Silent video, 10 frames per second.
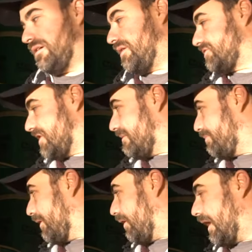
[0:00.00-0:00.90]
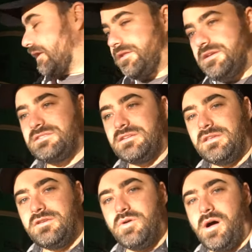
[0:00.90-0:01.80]
We actually had to put all of these in
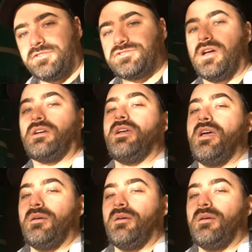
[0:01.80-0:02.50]
the U-Haul truck,